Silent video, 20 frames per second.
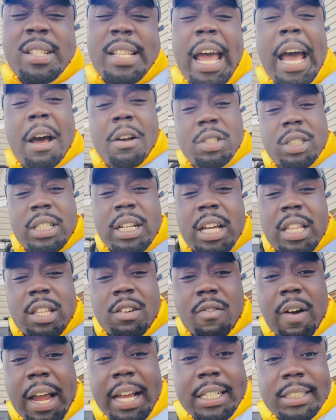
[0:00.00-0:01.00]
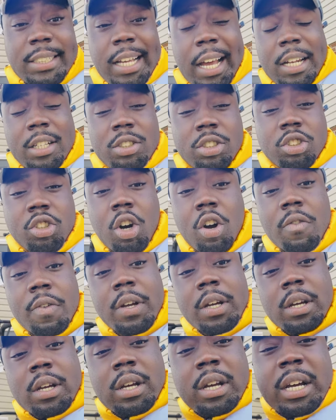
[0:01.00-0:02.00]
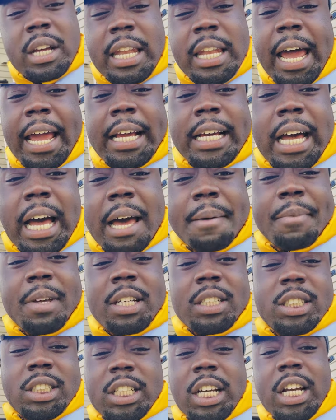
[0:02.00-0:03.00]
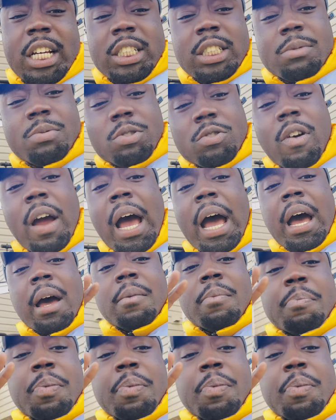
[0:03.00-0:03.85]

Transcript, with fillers: That was another Rikers Island story. Like, comment, share, subscribe.